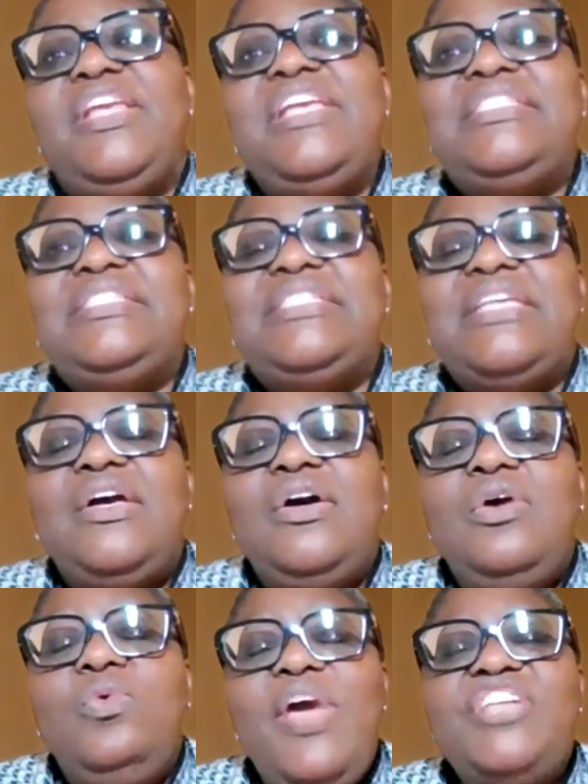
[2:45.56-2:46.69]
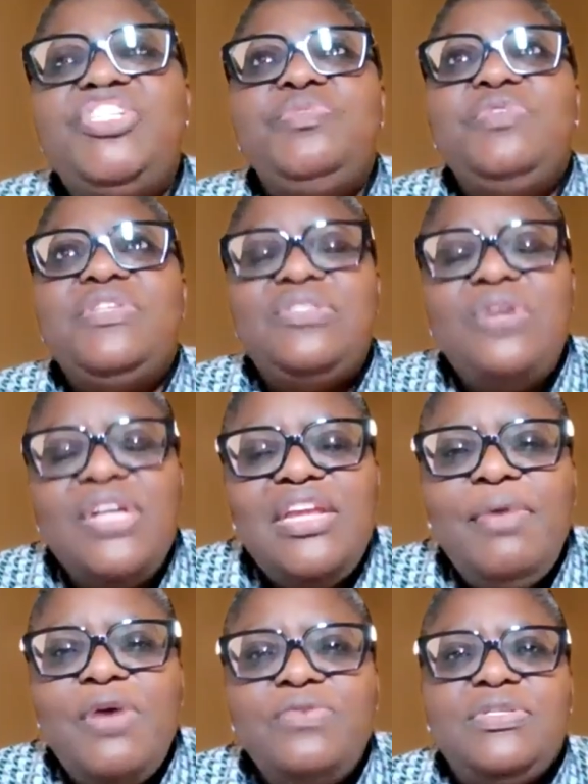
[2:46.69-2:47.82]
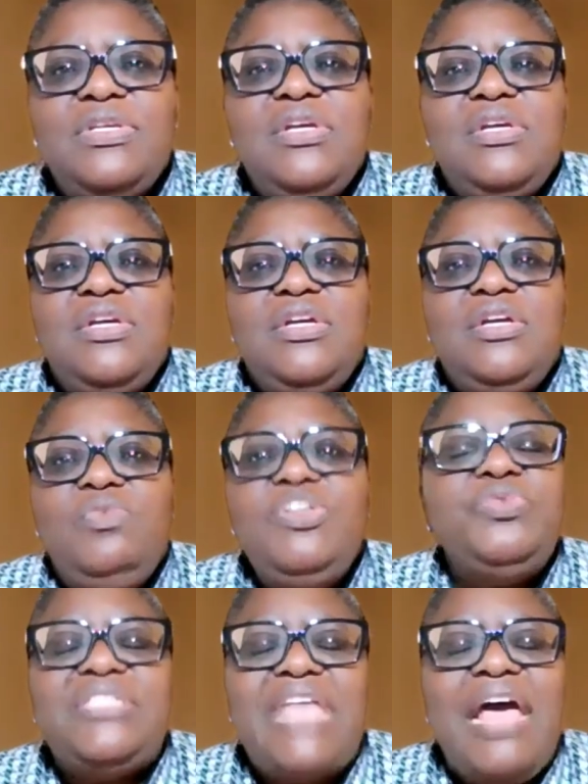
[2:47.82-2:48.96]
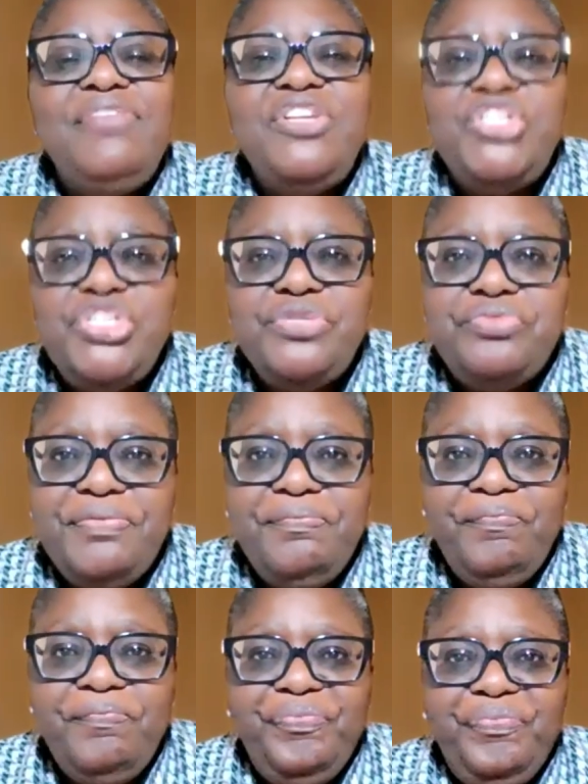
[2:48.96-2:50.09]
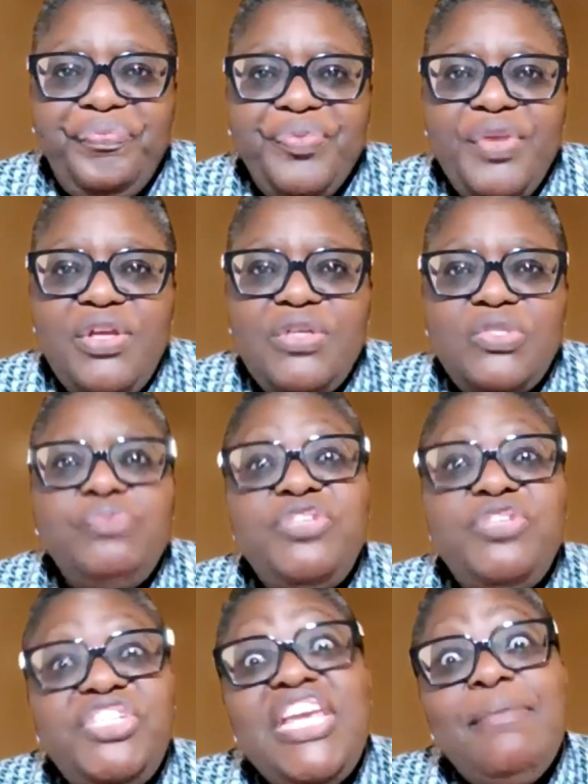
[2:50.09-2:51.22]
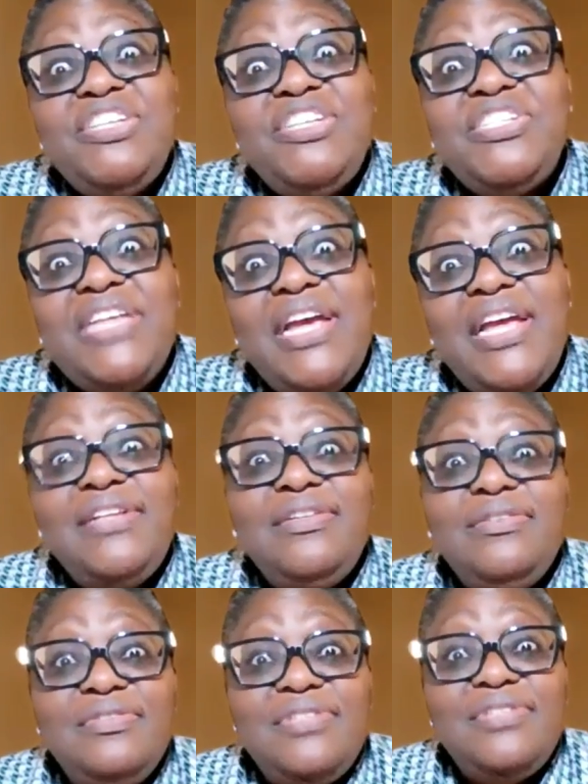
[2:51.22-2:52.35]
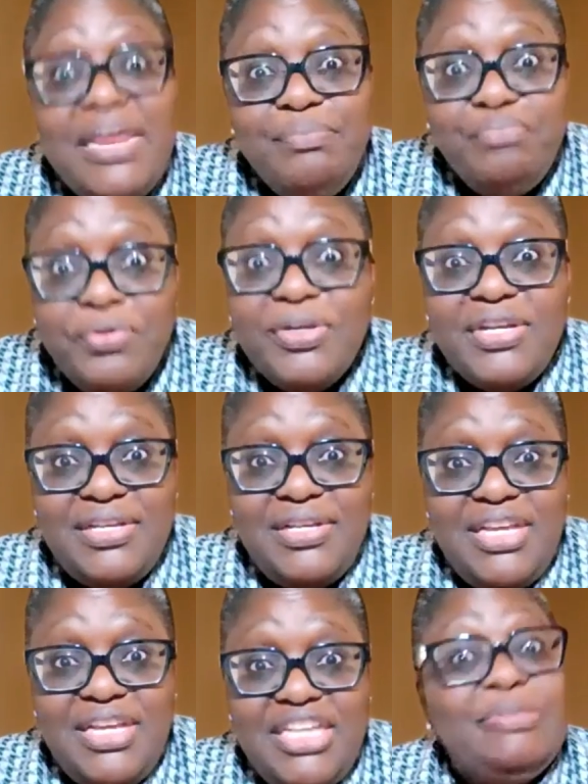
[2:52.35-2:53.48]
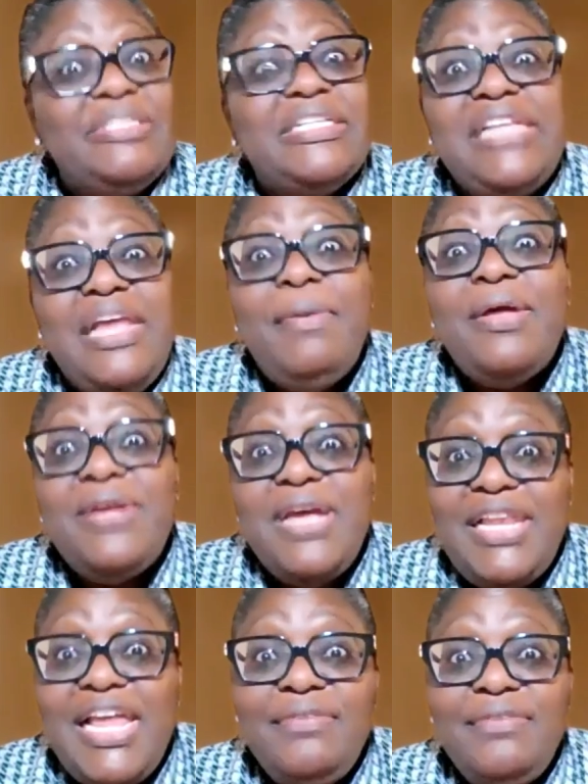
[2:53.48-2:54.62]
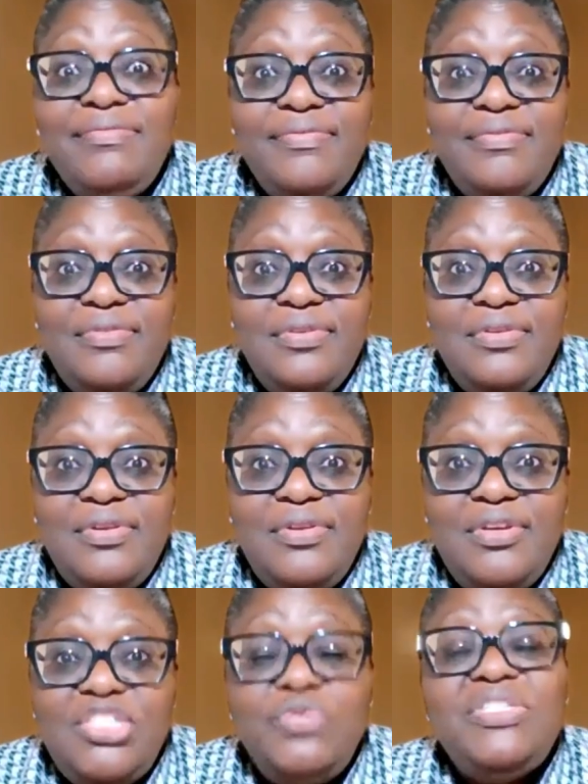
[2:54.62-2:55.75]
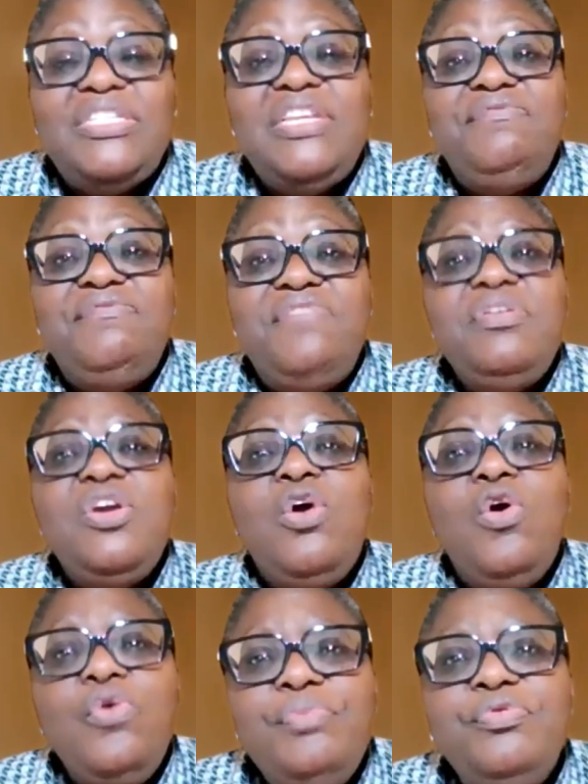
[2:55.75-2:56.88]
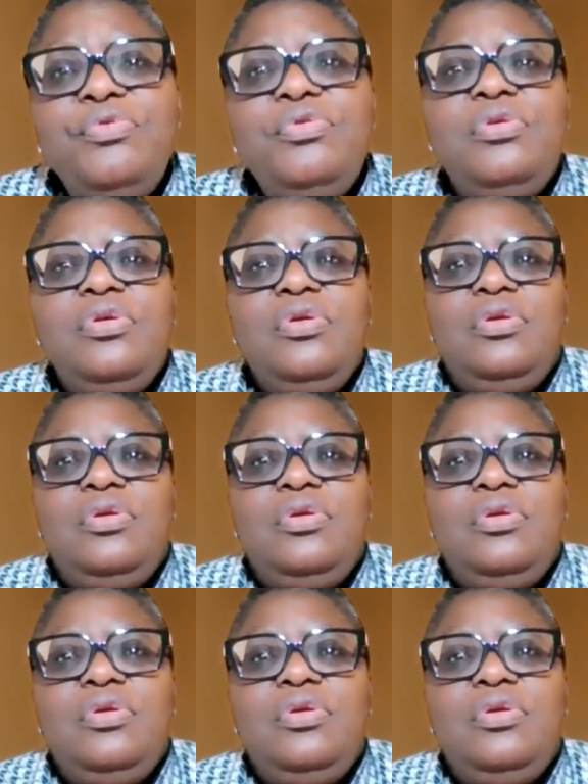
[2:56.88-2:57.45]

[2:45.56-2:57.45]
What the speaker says: is where she was talking about when she was having children. So Buchi Emechita, that book is basically about her life. She was in a very horrible,